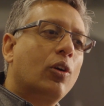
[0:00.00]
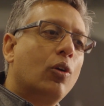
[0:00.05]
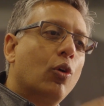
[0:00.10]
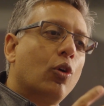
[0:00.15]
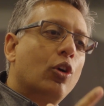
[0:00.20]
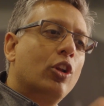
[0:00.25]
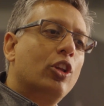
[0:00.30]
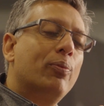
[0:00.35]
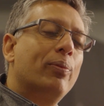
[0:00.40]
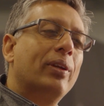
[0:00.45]

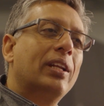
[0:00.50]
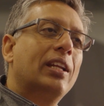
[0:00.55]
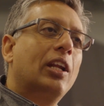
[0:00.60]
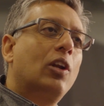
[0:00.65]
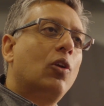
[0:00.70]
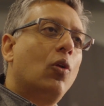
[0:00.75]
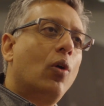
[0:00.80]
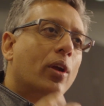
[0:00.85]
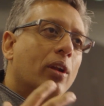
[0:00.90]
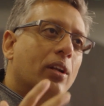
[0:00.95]
code is being
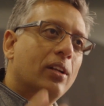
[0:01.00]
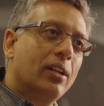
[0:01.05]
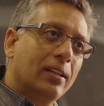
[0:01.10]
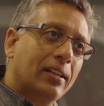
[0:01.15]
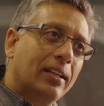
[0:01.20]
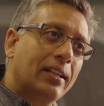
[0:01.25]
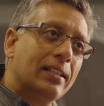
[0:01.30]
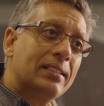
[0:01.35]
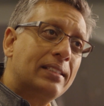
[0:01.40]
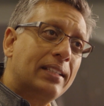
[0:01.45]
deployed in
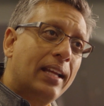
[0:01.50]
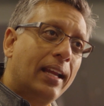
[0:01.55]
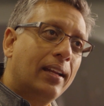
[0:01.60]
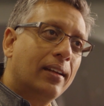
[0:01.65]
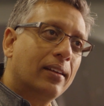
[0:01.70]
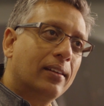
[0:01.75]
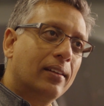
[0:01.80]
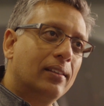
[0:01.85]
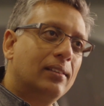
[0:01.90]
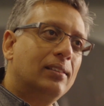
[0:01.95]

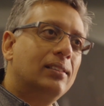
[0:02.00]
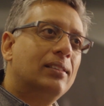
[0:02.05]
containers,